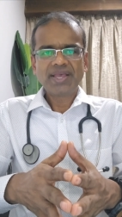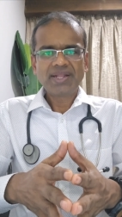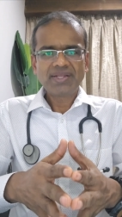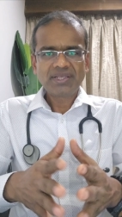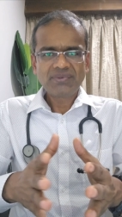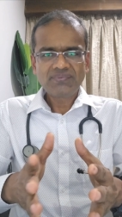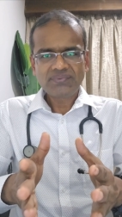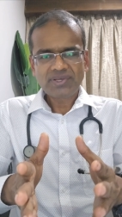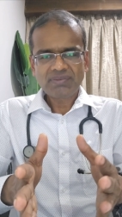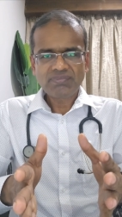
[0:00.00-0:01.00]
And
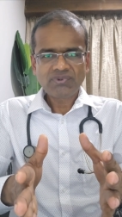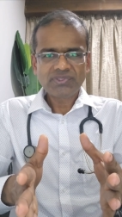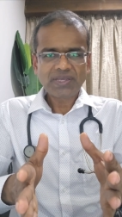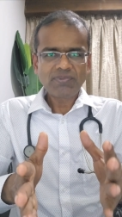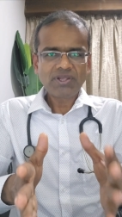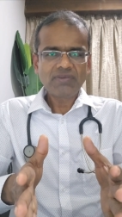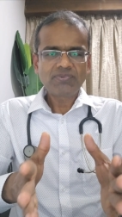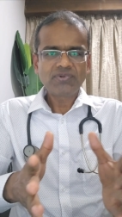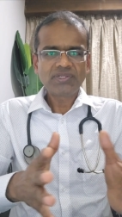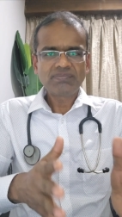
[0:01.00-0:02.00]
if uh, both
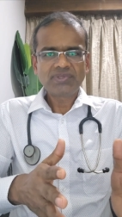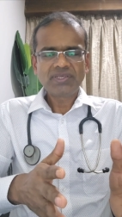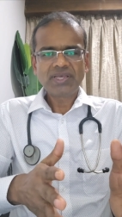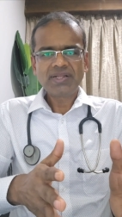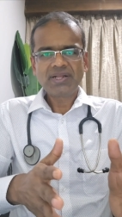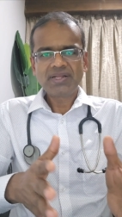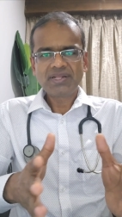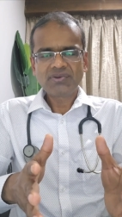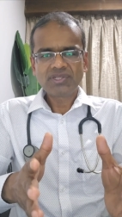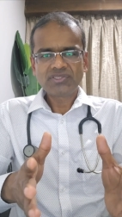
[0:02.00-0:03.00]
apolipoprotein B and
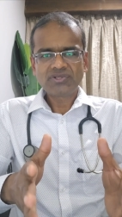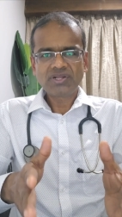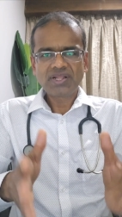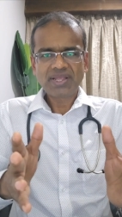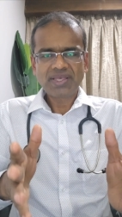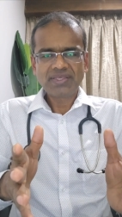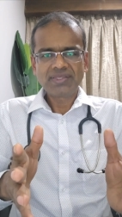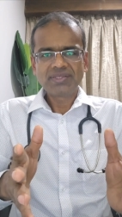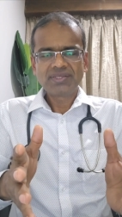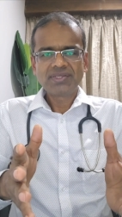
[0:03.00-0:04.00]
LDL cholesterol are high,